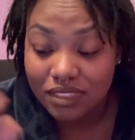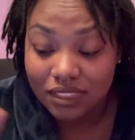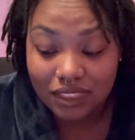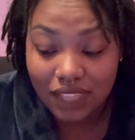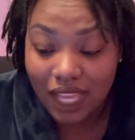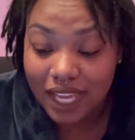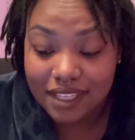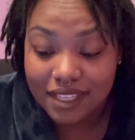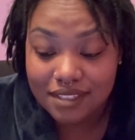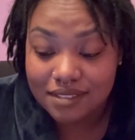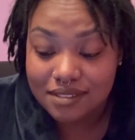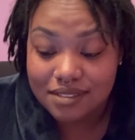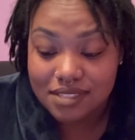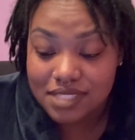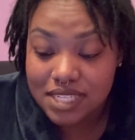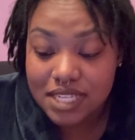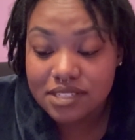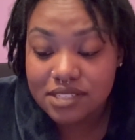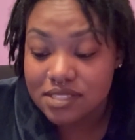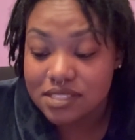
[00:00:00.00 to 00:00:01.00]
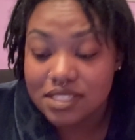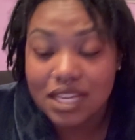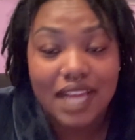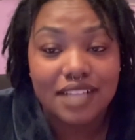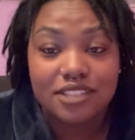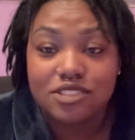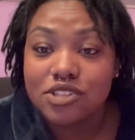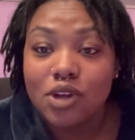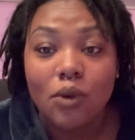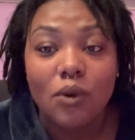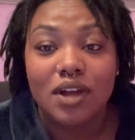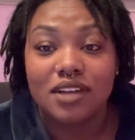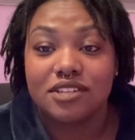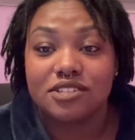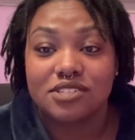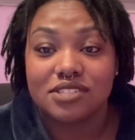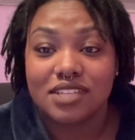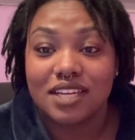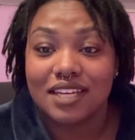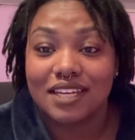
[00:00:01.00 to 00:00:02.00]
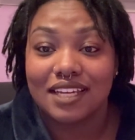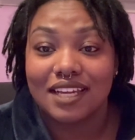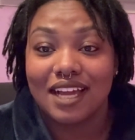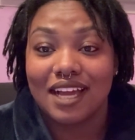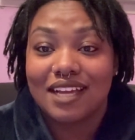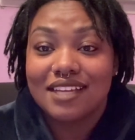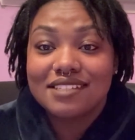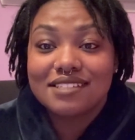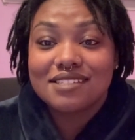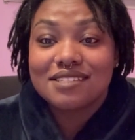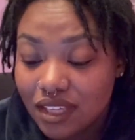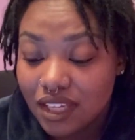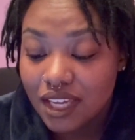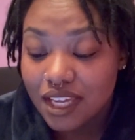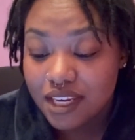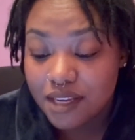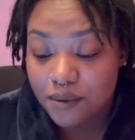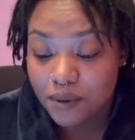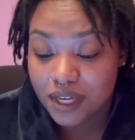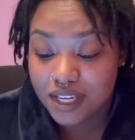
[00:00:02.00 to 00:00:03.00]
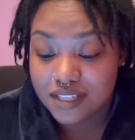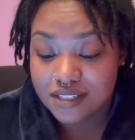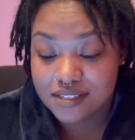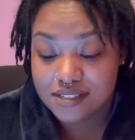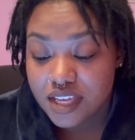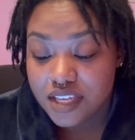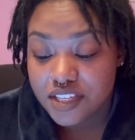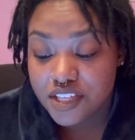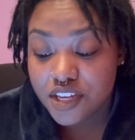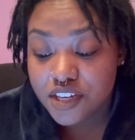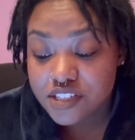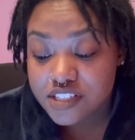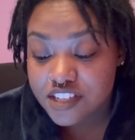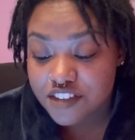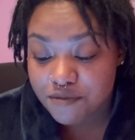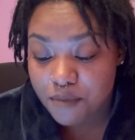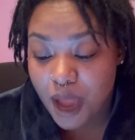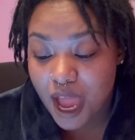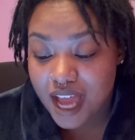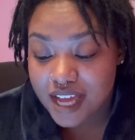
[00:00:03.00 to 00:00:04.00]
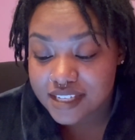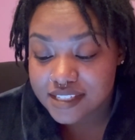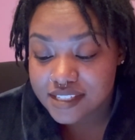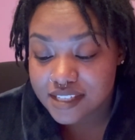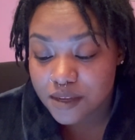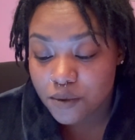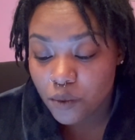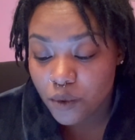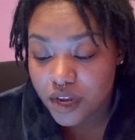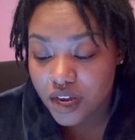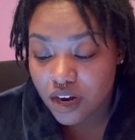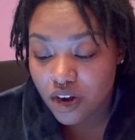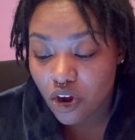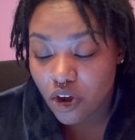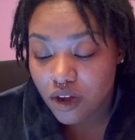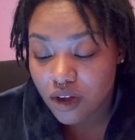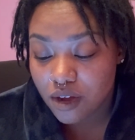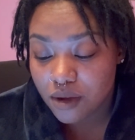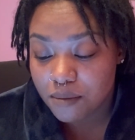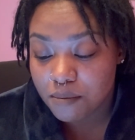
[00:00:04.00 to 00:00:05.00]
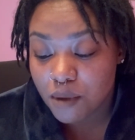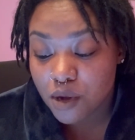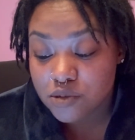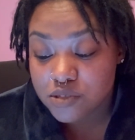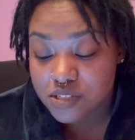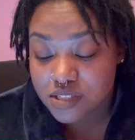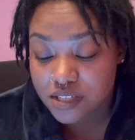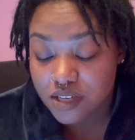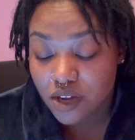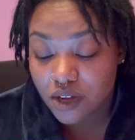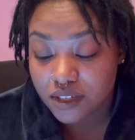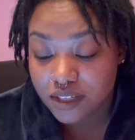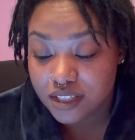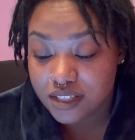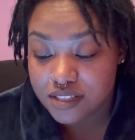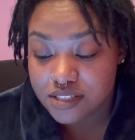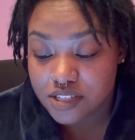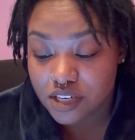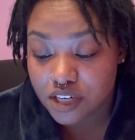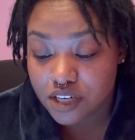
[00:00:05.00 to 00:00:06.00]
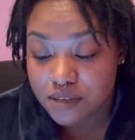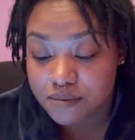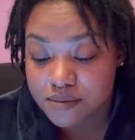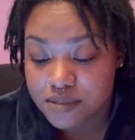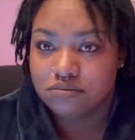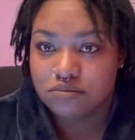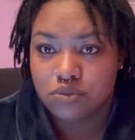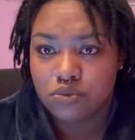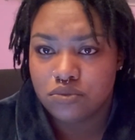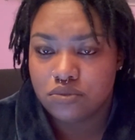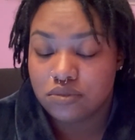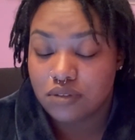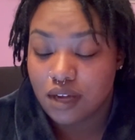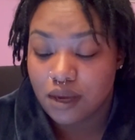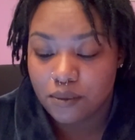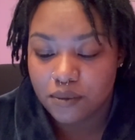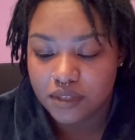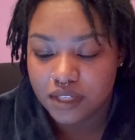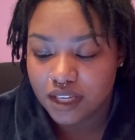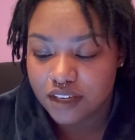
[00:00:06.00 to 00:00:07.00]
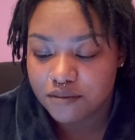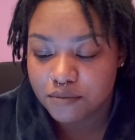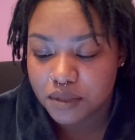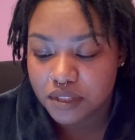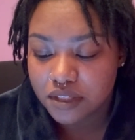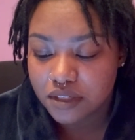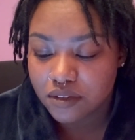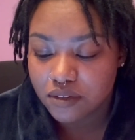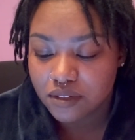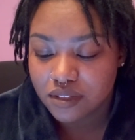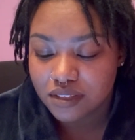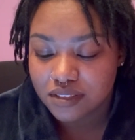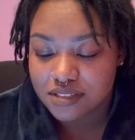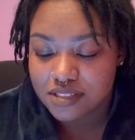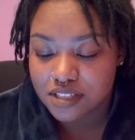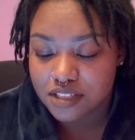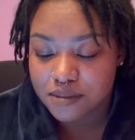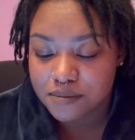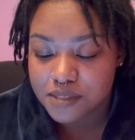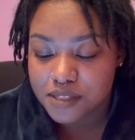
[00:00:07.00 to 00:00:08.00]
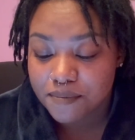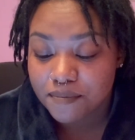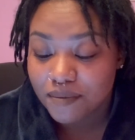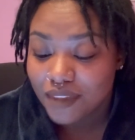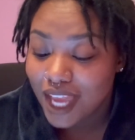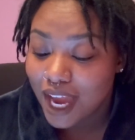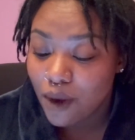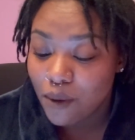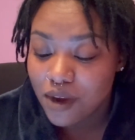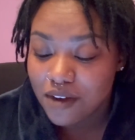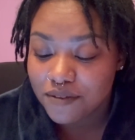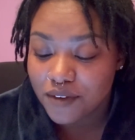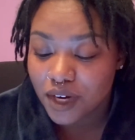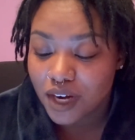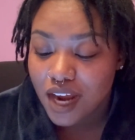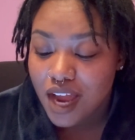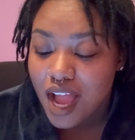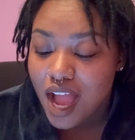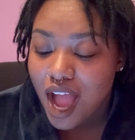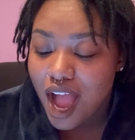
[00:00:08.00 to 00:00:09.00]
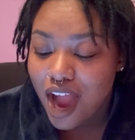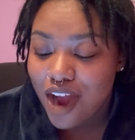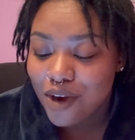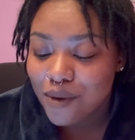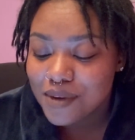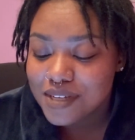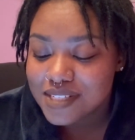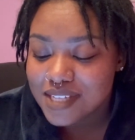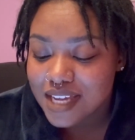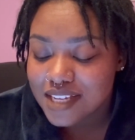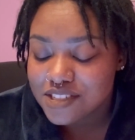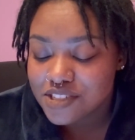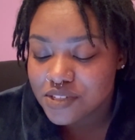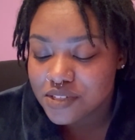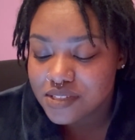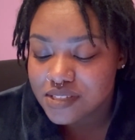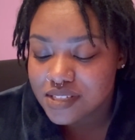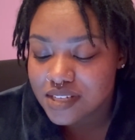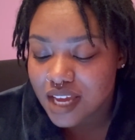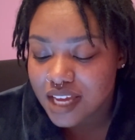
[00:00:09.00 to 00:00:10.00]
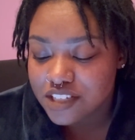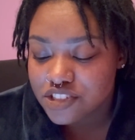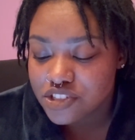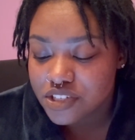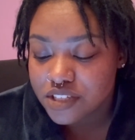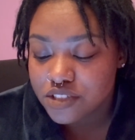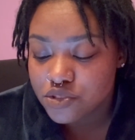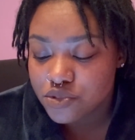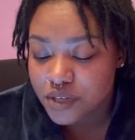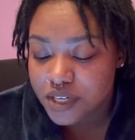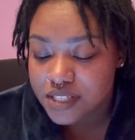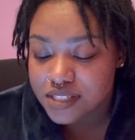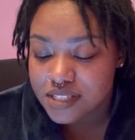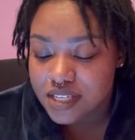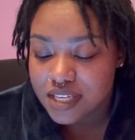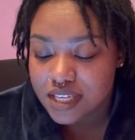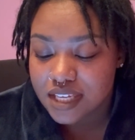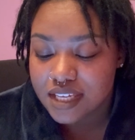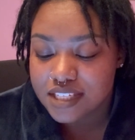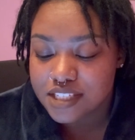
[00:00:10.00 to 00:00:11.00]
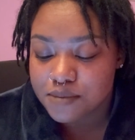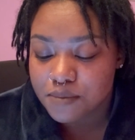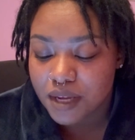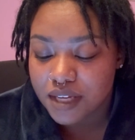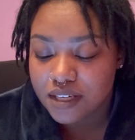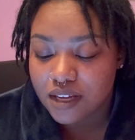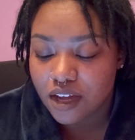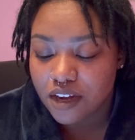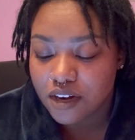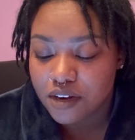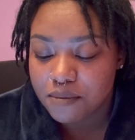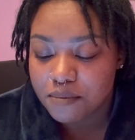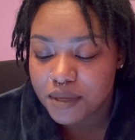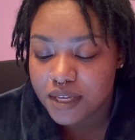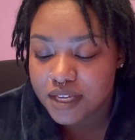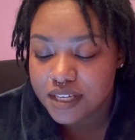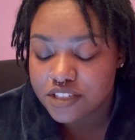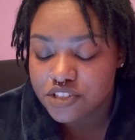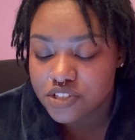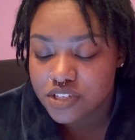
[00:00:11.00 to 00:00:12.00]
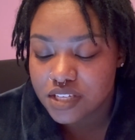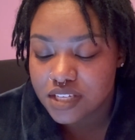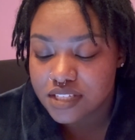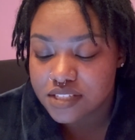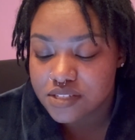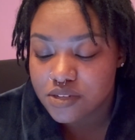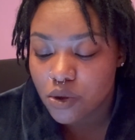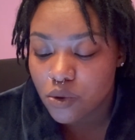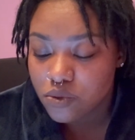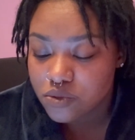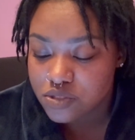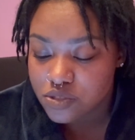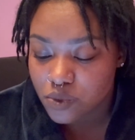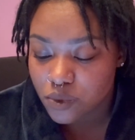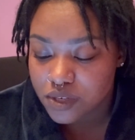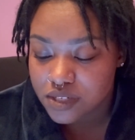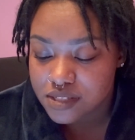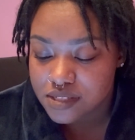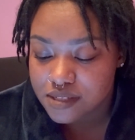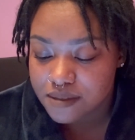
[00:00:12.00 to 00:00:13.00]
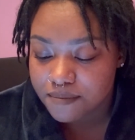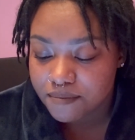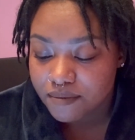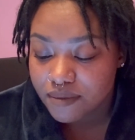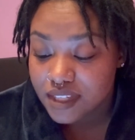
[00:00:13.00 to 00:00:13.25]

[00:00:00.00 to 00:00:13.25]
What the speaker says: Like, seriously, I don't understand it, guys. Anyways, years have passed and we are mostly on good terms. Ooh, I wouldn't have been on good terms. However, I always asked her to not share drinks and kiss my daughter because she gets cold sores.